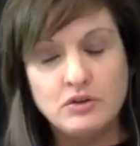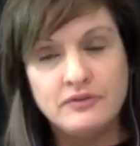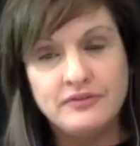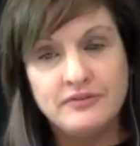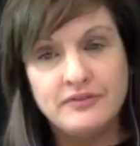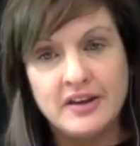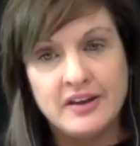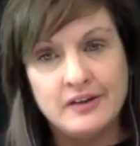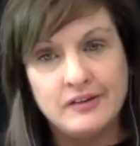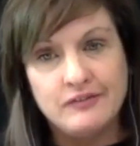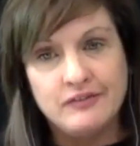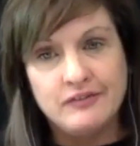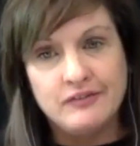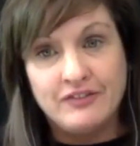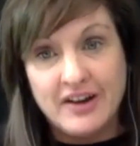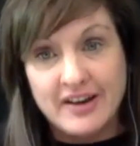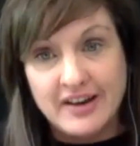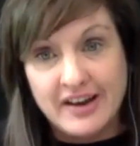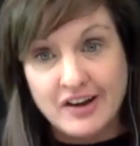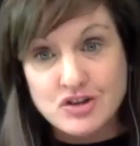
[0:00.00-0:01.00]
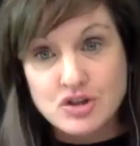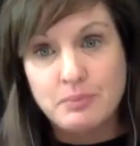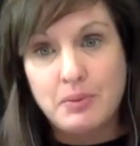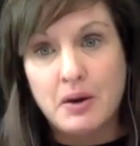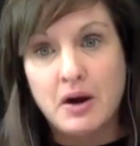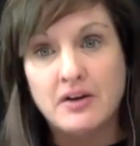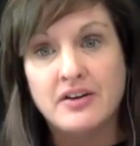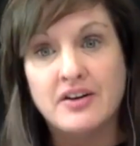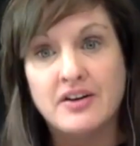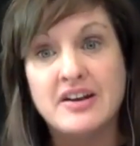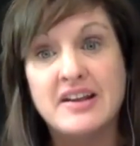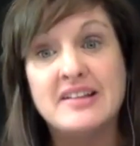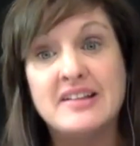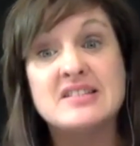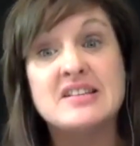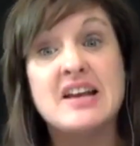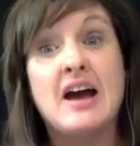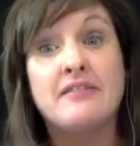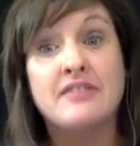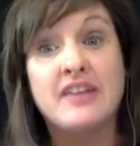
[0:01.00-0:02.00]
if a financial partner needs to
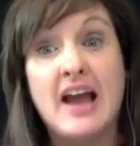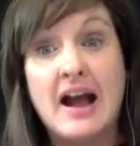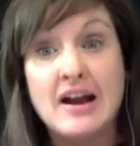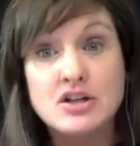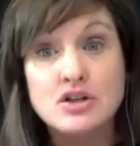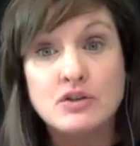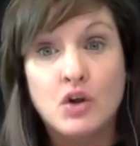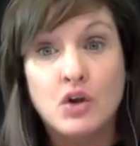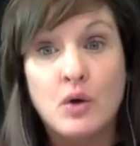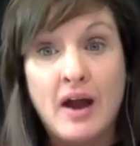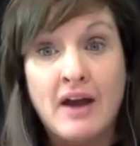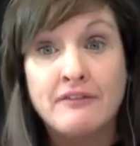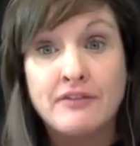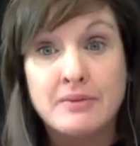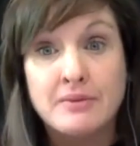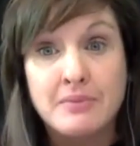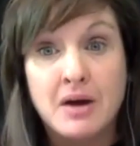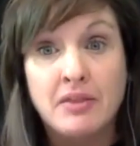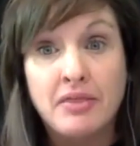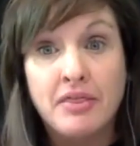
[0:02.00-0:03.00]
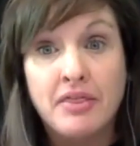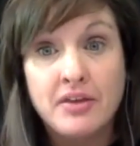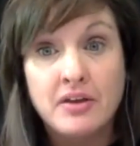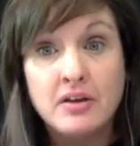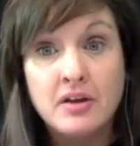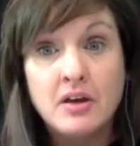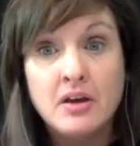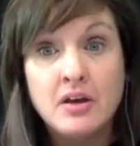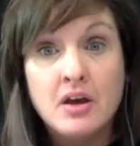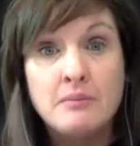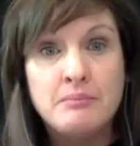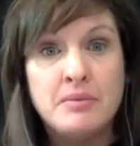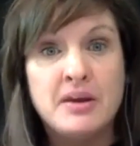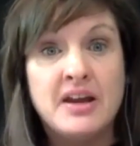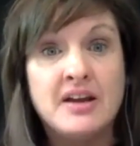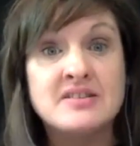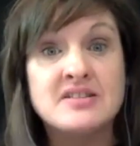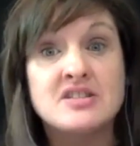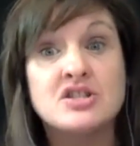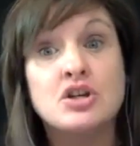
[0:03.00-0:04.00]
have cash flow every month because
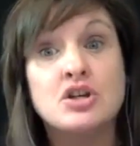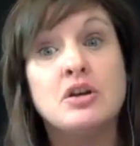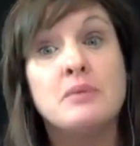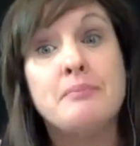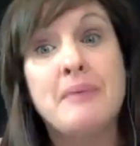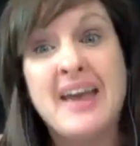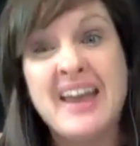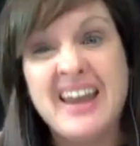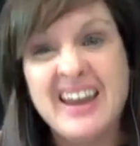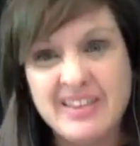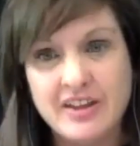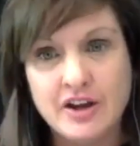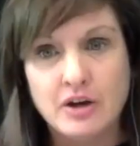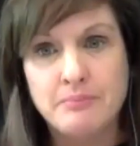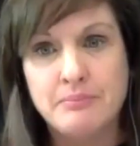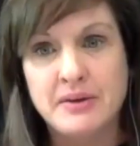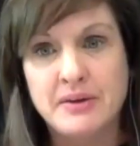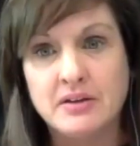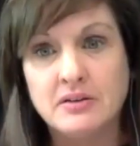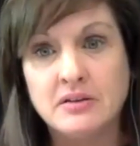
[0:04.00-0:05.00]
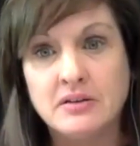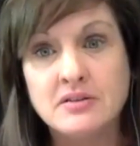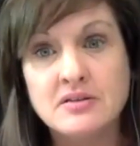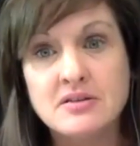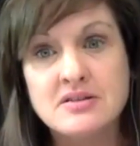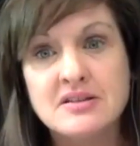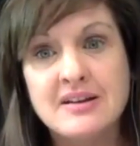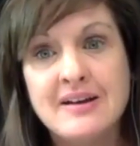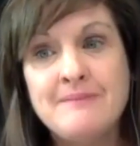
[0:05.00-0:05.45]
it's going to pay their bills,